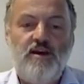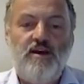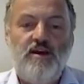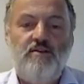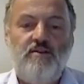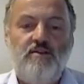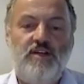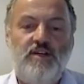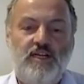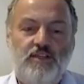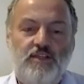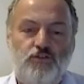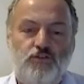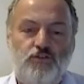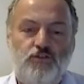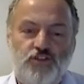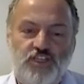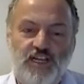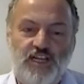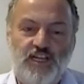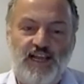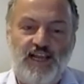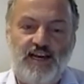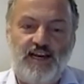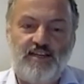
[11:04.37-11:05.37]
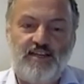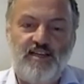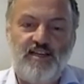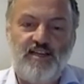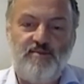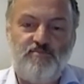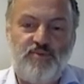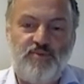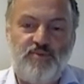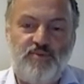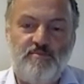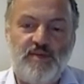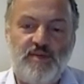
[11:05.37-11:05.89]
We need to select the
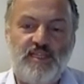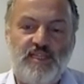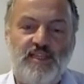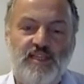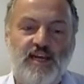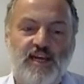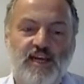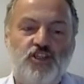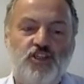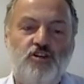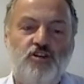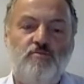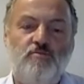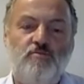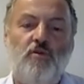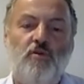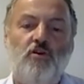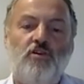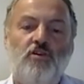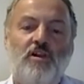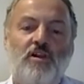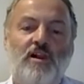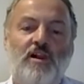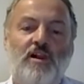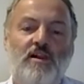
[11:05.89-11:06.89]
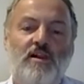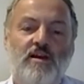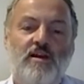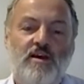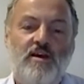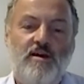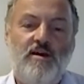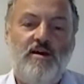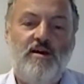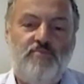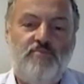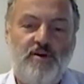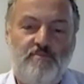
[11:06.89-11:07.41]
implementation model,
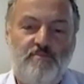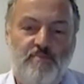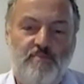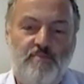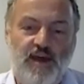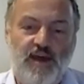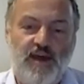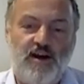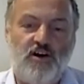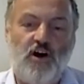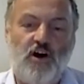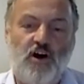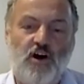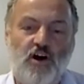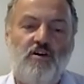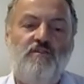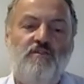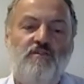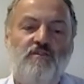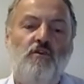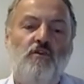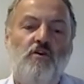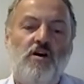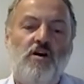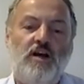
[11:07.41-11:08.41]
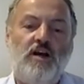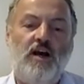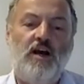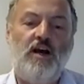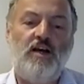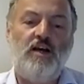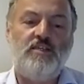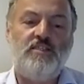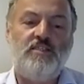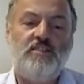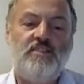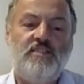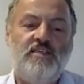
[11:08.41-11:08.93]
prepare our
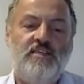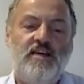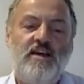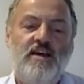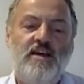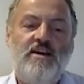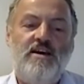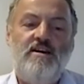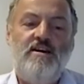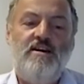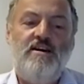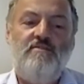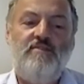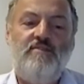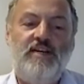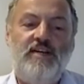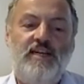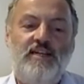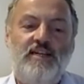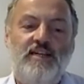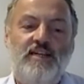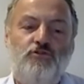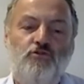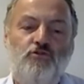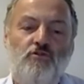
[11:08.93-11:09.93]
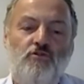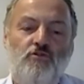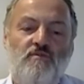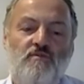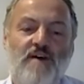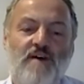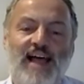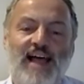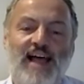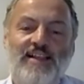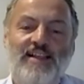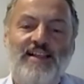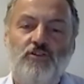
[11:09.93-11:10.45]
forecasts. We need to
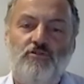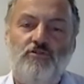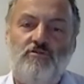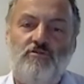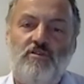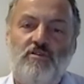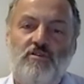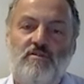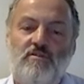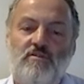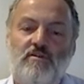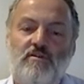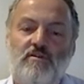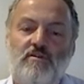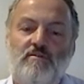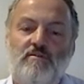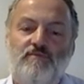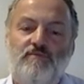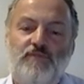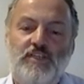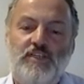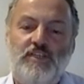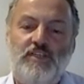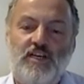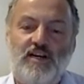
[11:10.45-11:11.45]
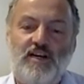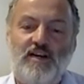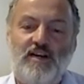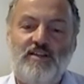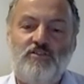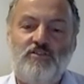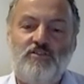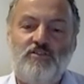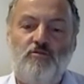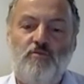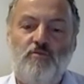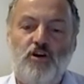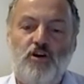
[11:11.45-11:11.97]
value physical and
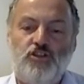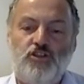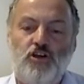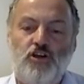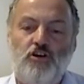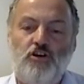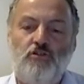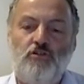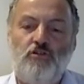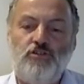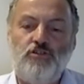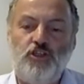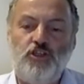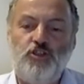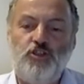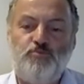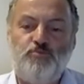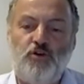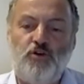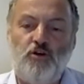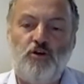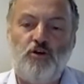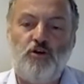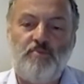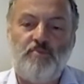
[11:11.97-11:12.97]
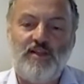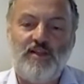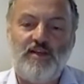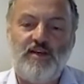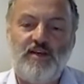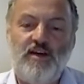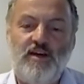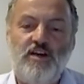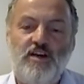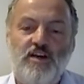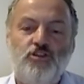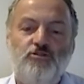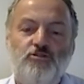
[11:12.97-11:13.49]
commercial losses properly.
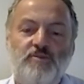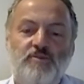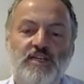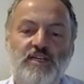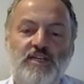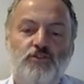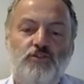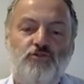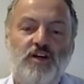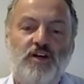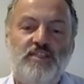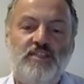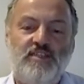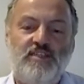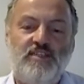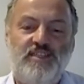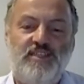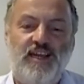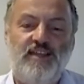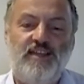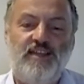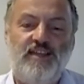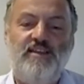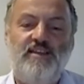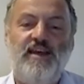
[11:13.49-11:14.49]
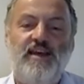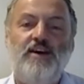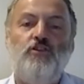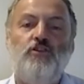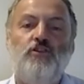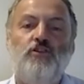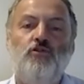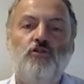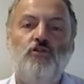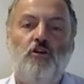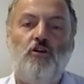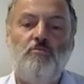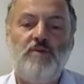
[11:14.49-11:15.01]
So we need to understand the
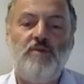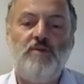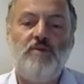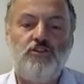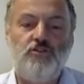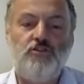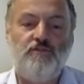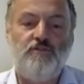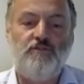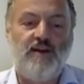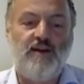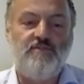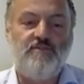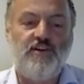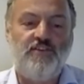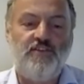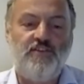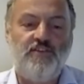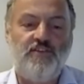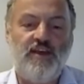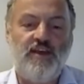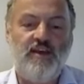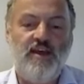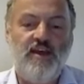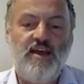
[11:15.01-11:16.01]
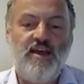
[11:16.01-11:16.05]
economics of everything.